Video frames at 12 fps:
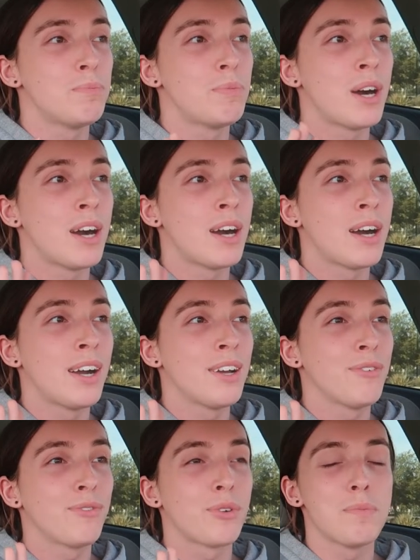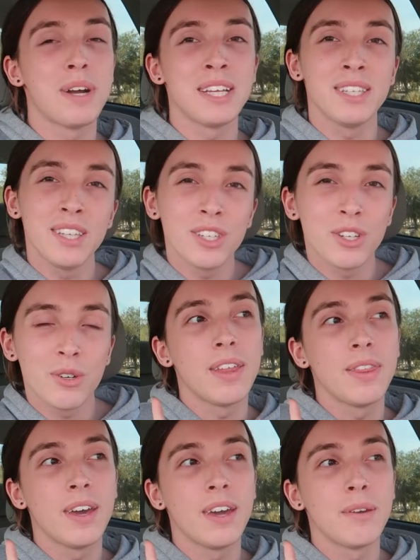buy for my sister,
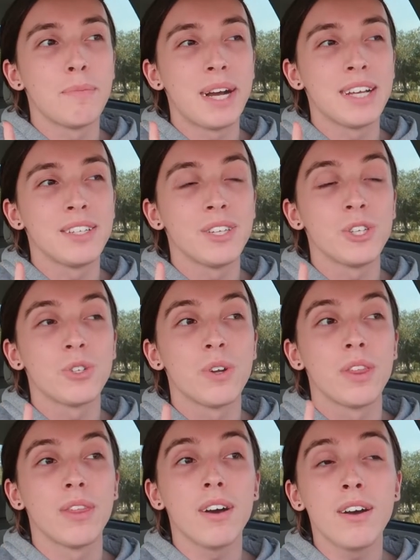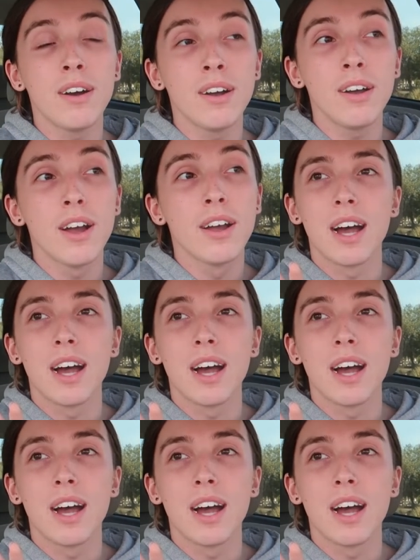and then my sister-in-law,